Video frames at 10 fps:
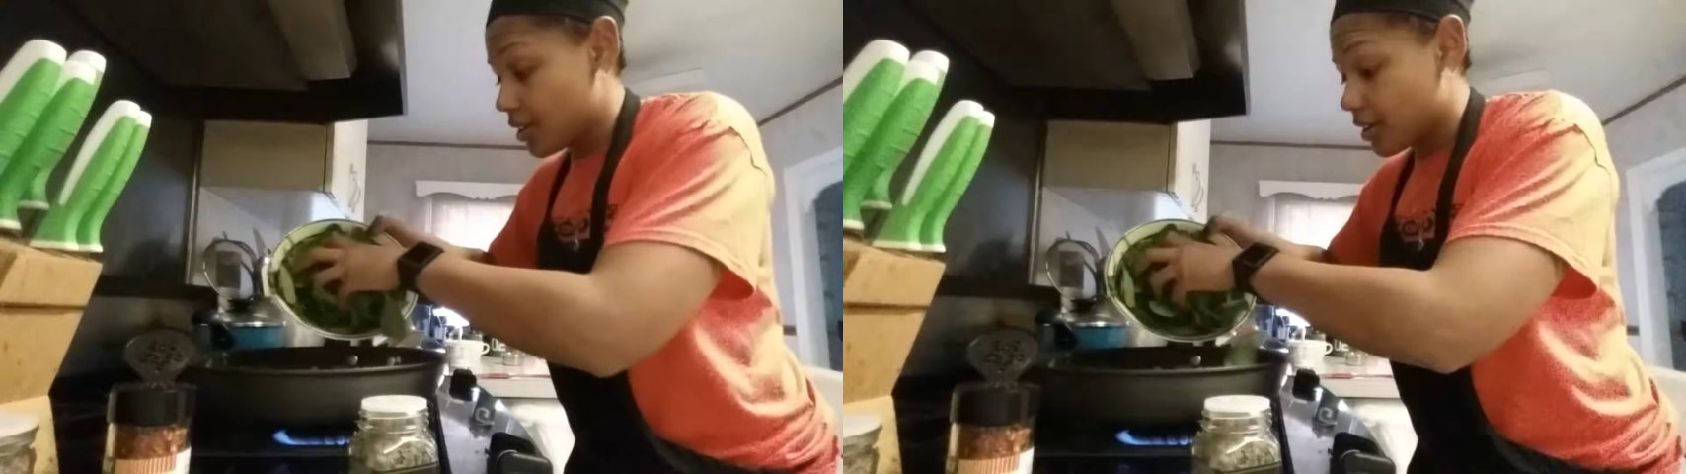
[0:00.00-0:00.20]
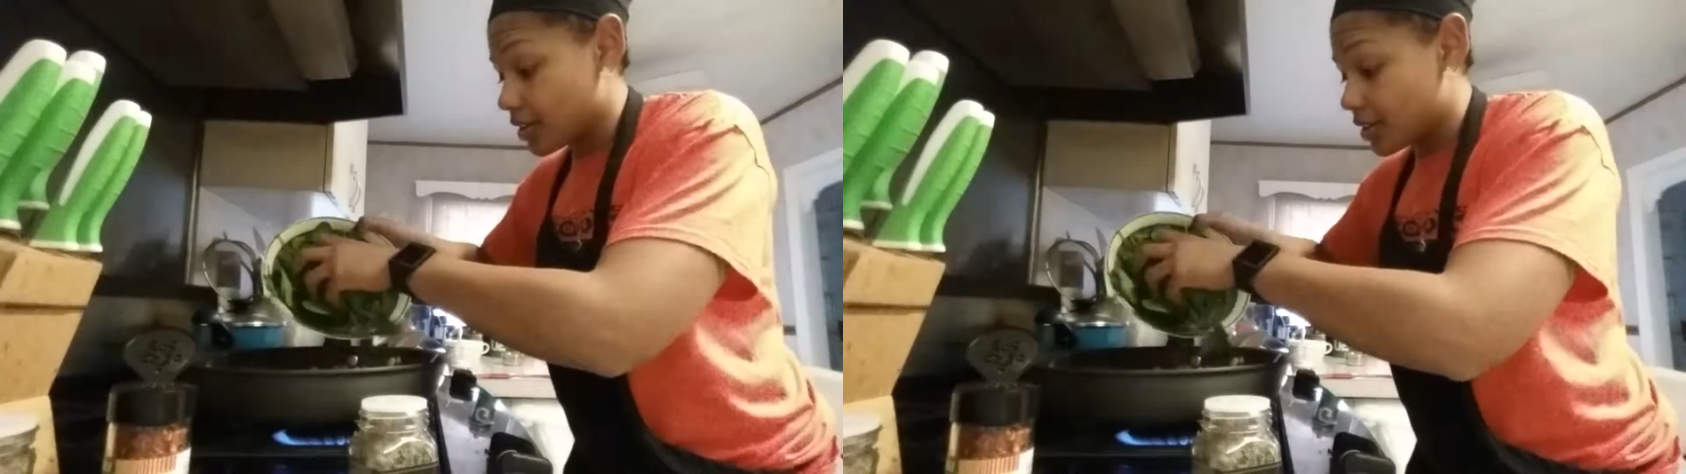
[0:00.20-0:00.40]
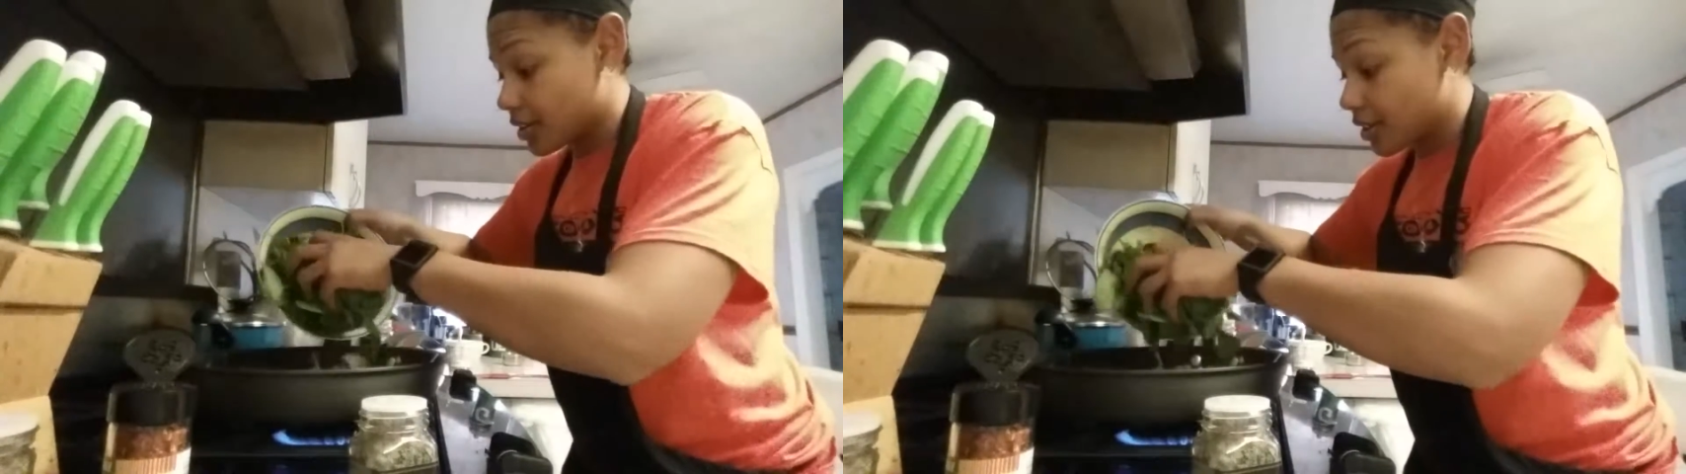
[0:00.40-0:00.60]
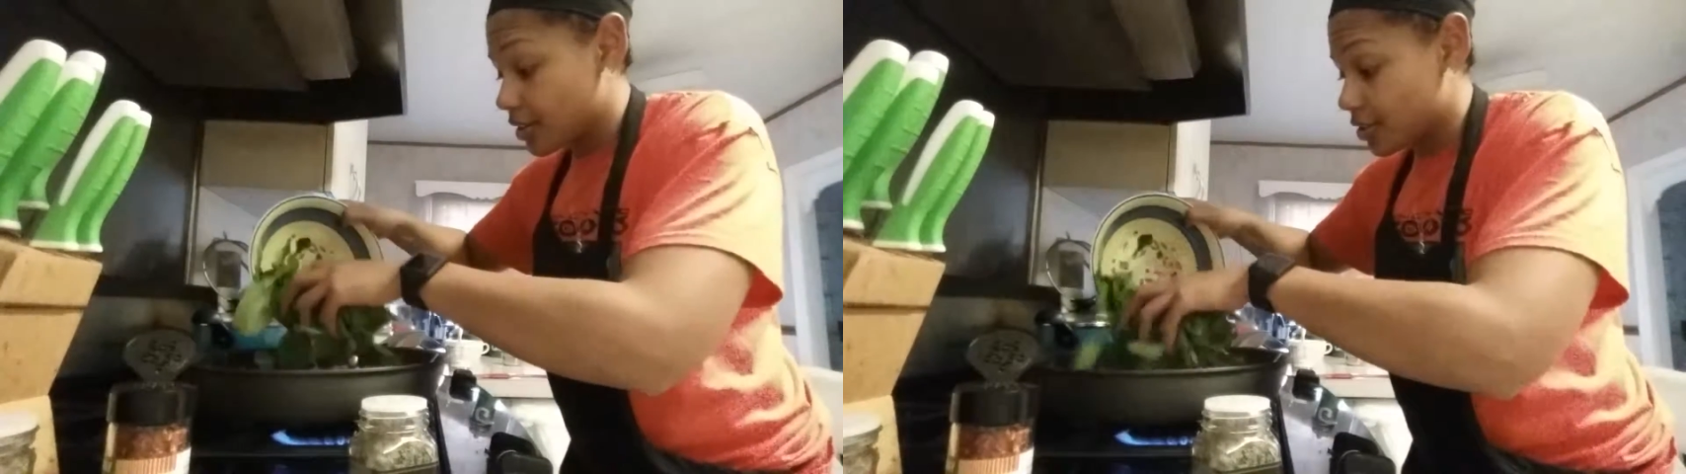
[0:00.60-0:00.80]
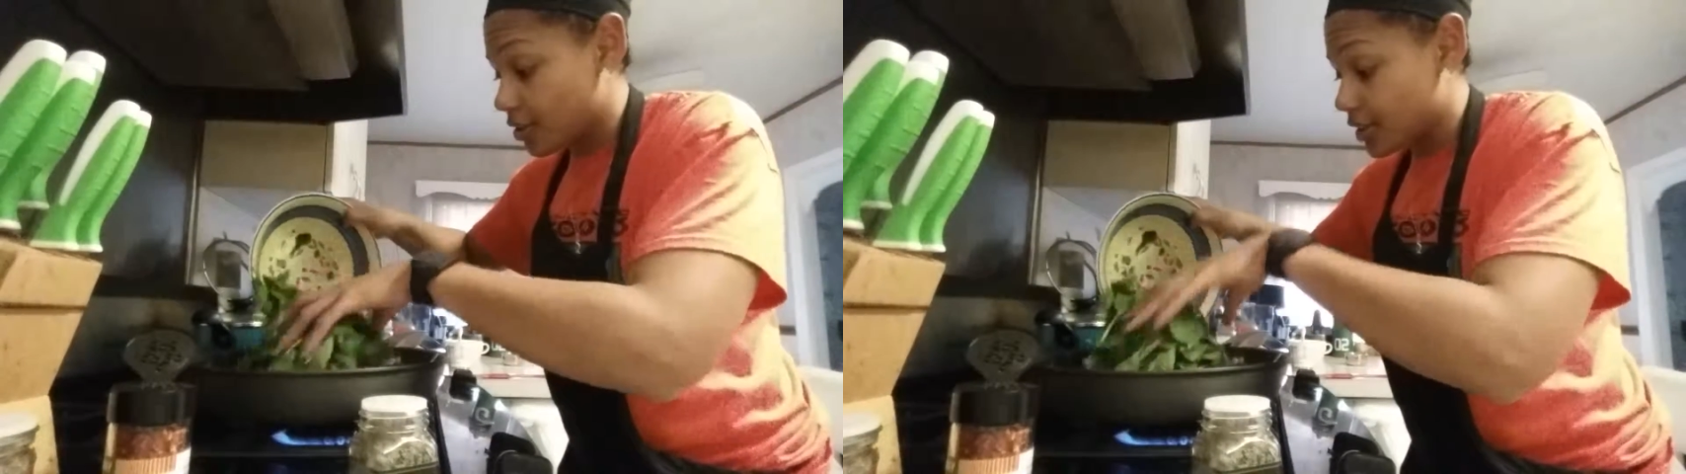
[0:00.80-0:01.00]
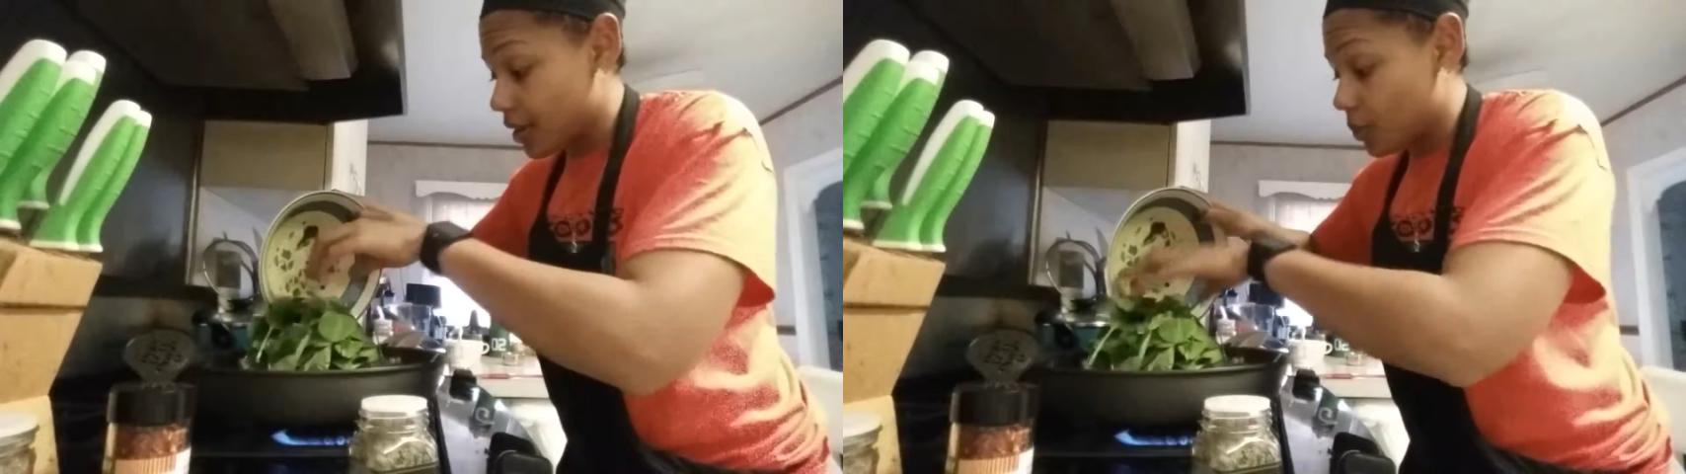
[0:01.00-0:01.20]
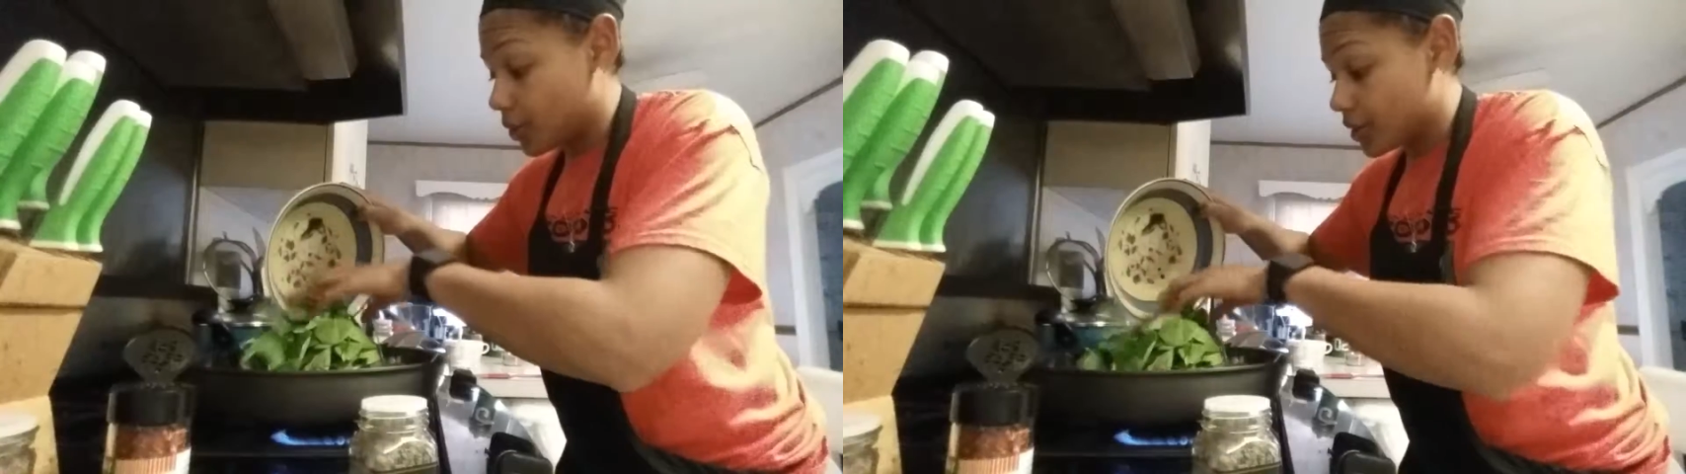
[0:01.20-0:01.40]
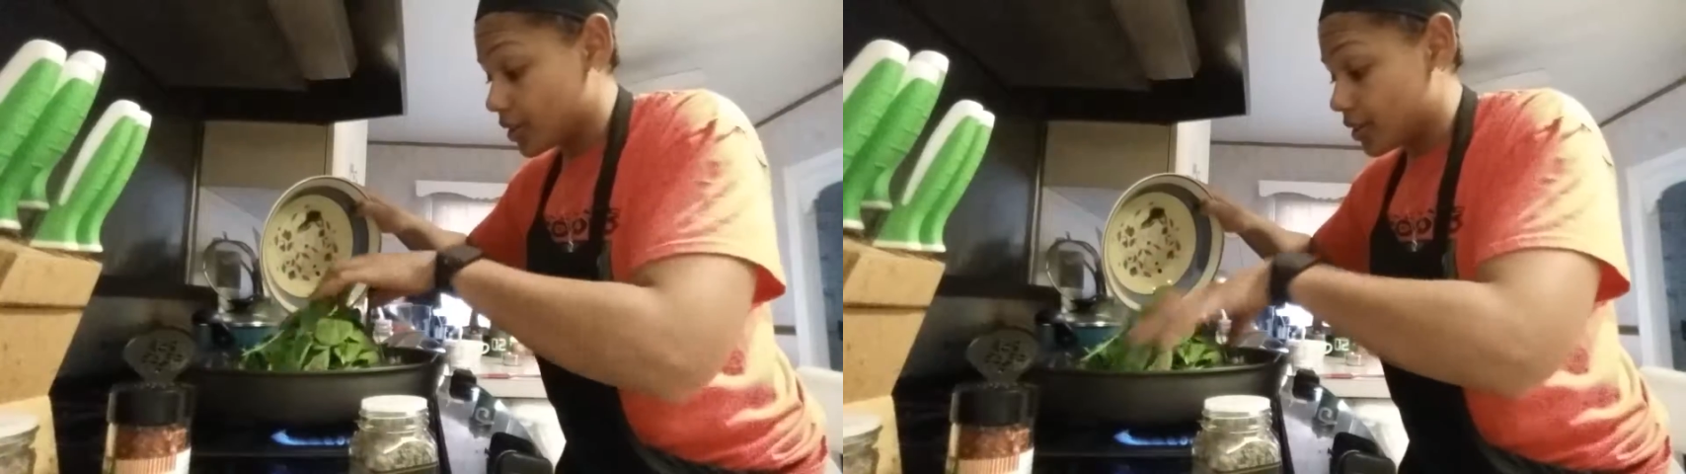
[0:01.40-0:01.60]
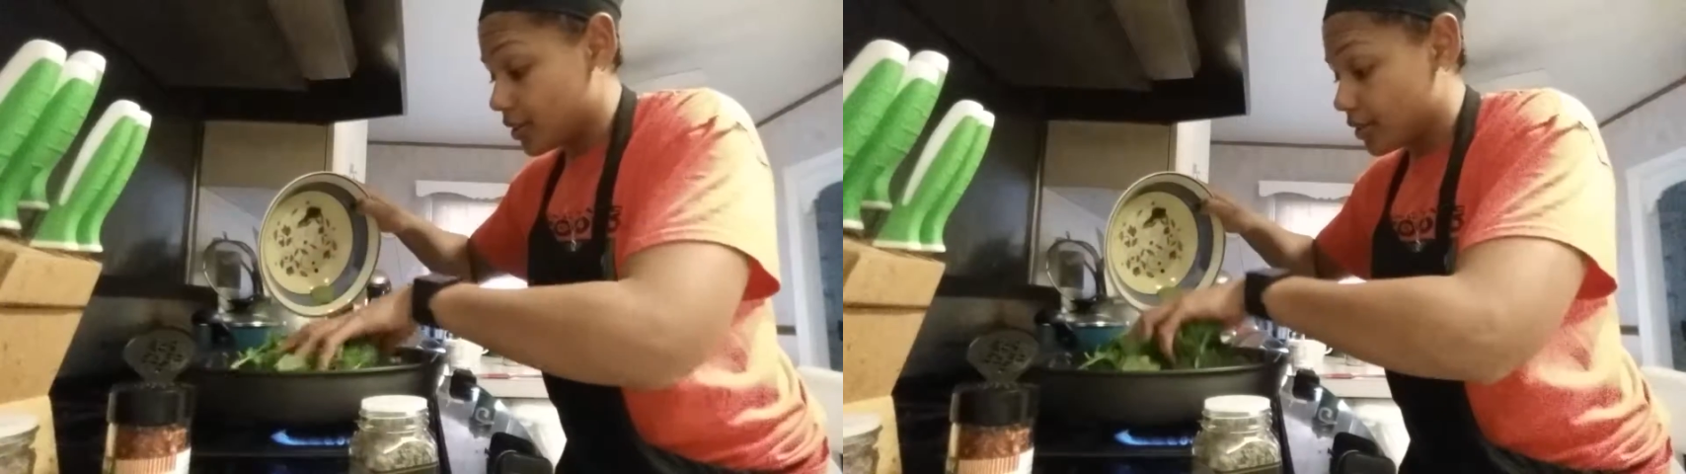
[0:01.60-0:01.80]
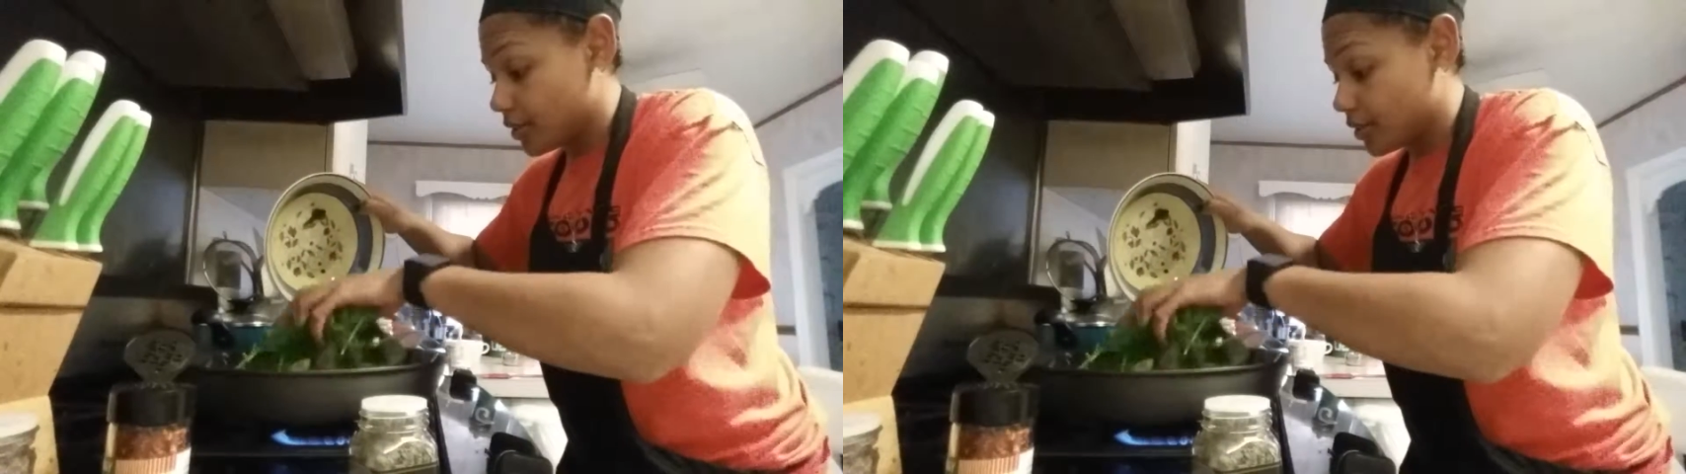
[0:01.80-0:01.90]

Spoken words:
because it's going to start to get wilted.